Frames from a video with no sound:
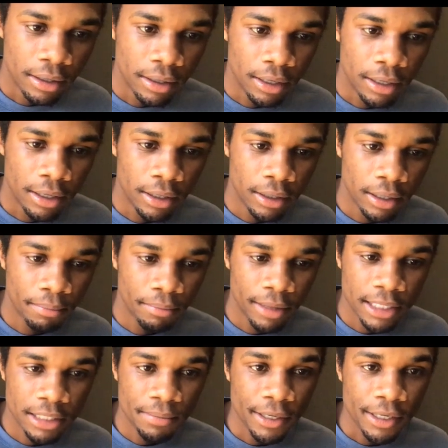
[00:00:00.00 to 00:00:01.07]
Yep,
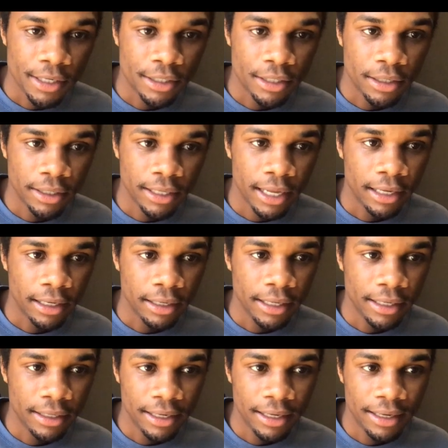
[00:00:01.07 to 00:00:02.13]
that's me. So yeah,
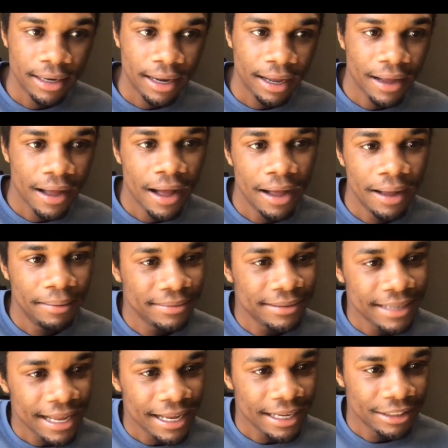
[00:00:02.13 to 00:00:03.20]

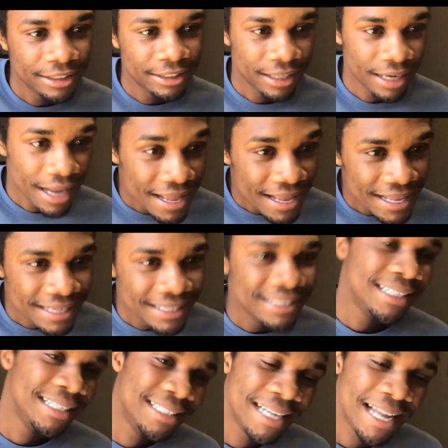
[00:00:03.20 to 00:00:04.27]

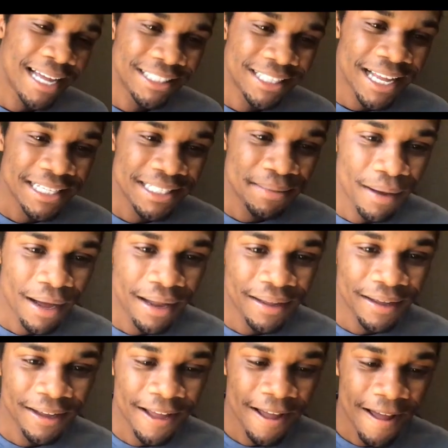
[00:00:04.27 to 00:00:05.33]
linkedin.com/n/Casey
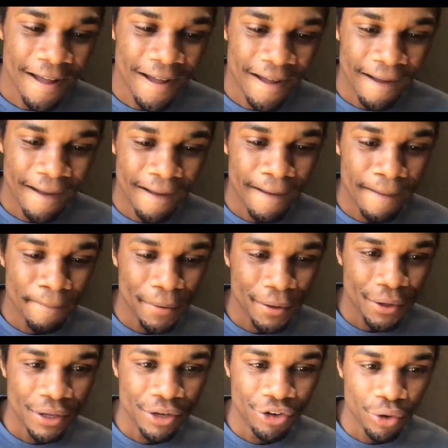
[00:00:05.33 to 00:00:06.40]
Pollock.
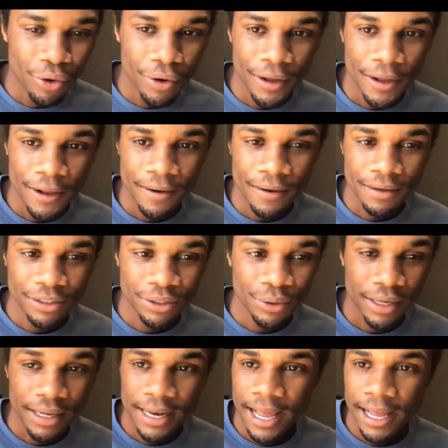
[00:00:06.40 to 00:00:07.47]
But you can join to
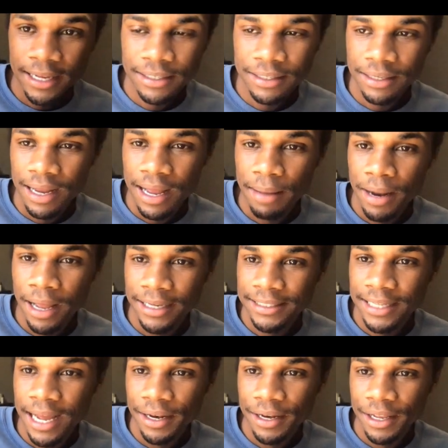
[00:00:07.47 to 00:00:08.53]
connect. I'm not
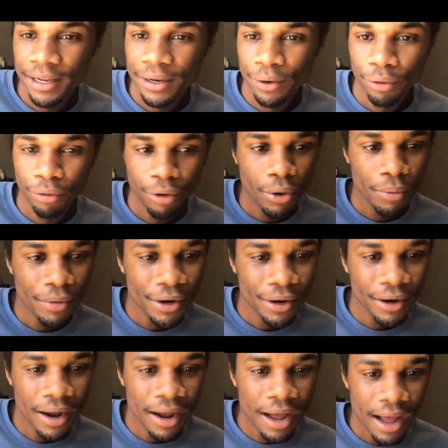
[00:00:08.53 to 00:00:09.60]
signed in on Chrome
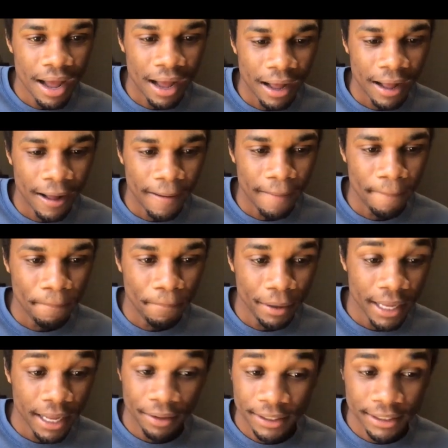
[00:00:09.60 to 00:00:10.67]
here.
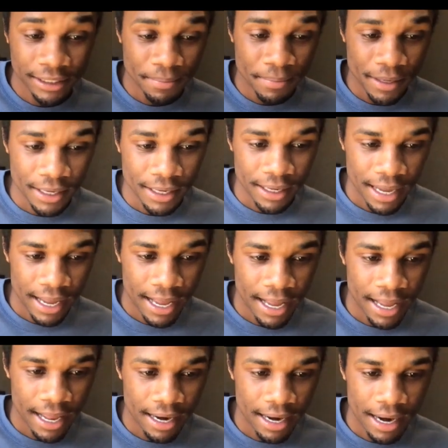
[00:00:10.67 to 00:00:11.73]
But yeah, this is me,
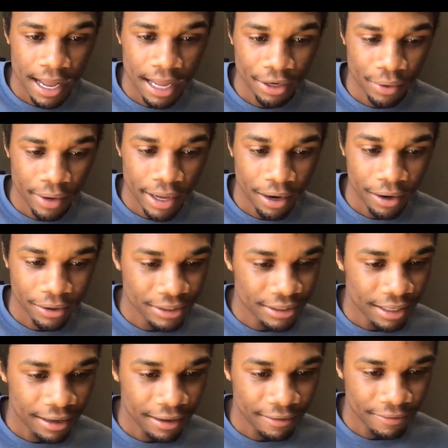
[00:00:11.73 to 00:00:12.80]
and I do AR
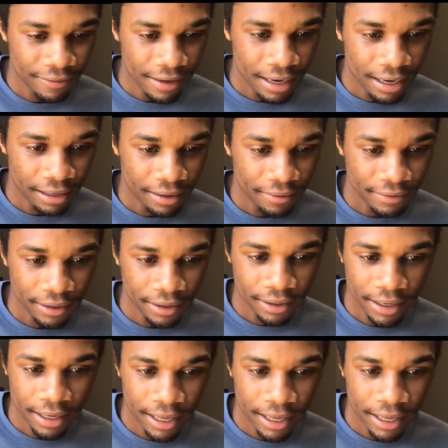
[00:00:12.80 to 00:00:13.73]
stuff, and I love it.